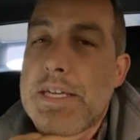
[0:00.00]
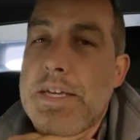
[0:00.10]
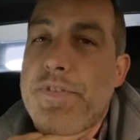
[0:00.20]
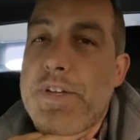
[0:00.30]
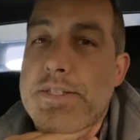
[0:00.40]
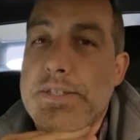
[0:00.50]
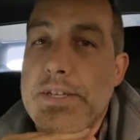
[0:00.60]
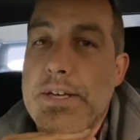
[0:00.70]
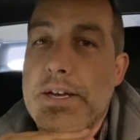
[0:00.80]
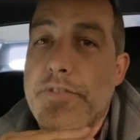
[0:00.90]
If it
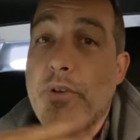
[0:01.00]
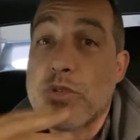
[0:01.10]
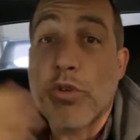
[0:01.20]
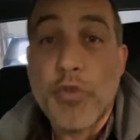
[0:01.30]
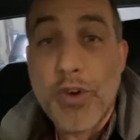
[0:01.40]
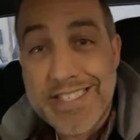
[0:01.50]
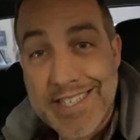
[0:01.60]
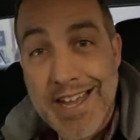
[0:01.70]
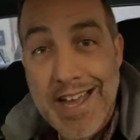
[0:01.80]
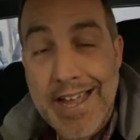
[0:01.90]
was 04
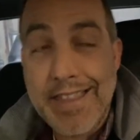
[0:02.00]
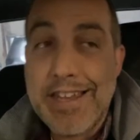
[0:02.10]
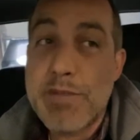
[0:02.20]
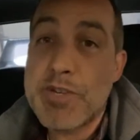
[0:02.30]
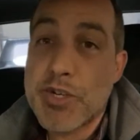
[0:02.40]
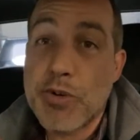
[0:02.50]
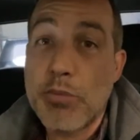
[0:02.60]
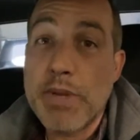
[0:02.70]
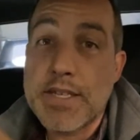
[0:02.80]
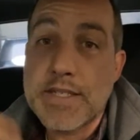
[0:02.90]
STI, then you'd be
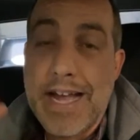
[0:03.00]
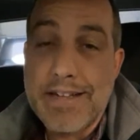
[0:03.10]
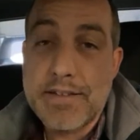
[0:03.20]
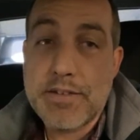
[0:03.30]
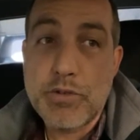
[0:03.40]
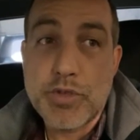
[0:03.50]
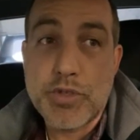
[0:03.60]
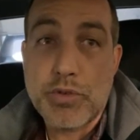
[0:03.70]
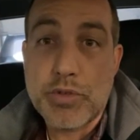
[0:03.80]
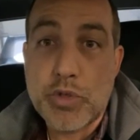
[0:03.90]
screwed, because that cruise
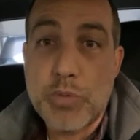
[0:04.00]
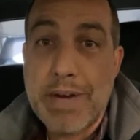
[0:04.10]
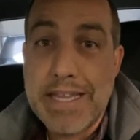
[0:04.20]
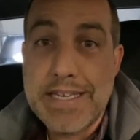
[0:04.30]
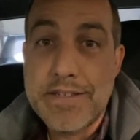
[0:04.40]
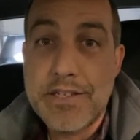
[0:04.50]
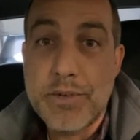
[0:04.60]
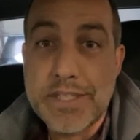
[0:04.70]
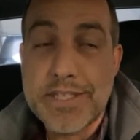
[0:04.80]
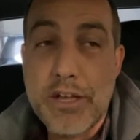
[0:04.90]
control is controlled by the
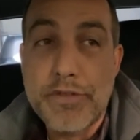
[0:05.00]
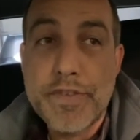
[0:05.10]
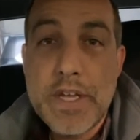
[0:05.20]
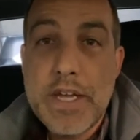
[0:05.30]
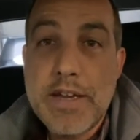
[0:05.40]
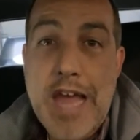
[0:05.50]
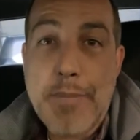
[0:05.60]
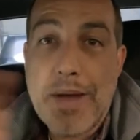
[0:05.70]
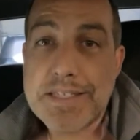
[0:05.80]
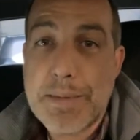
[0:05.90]
ECU itself,
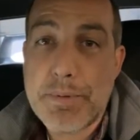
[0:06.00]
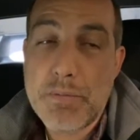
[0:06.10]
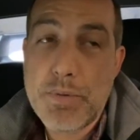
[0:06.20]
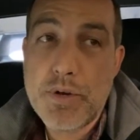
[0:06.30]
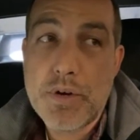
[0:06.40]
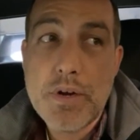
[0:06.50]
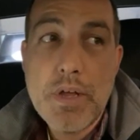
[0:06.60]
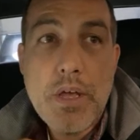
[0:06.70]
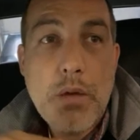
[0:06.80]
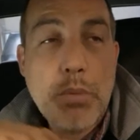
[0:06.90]
not by a separate computer.
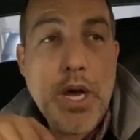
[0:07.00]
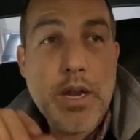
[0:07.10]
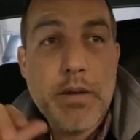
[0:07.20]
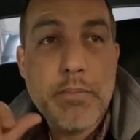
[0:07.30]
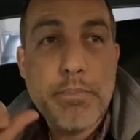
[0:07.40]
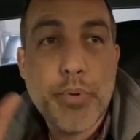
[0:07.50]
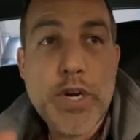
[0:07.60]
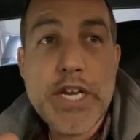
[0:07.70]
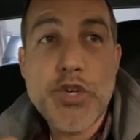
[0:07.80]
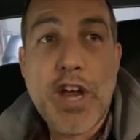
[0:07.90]
But
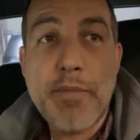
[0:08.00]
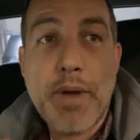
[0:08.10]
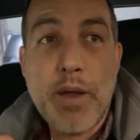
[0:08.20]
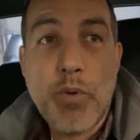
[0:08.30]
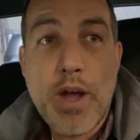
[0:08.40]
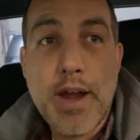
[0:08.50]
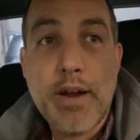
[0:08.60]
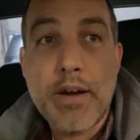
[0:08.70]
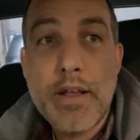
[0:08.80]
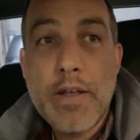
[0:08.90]

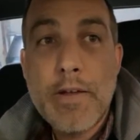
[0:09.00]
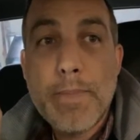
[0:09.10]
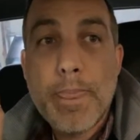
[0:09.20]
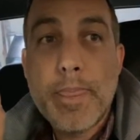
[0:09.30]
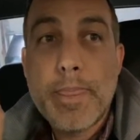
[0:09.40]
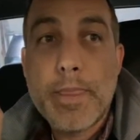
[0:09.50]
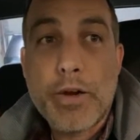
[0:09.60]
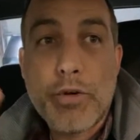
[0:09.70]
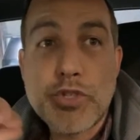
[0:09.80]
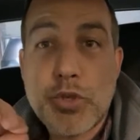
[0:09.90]
pre-drive-by-wire, the
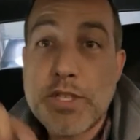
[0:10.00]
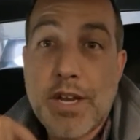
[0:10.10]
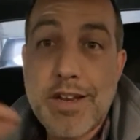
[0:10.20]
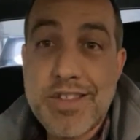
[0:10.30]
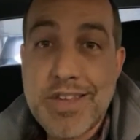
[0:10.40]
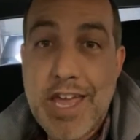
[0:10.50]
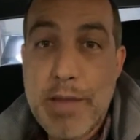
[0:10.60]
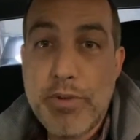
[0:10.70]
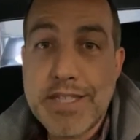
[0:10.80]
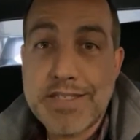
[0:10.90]
cruise control that's on the
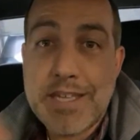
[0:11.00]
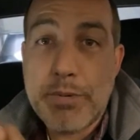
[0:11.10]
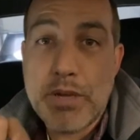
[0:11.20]
cable, that's a separate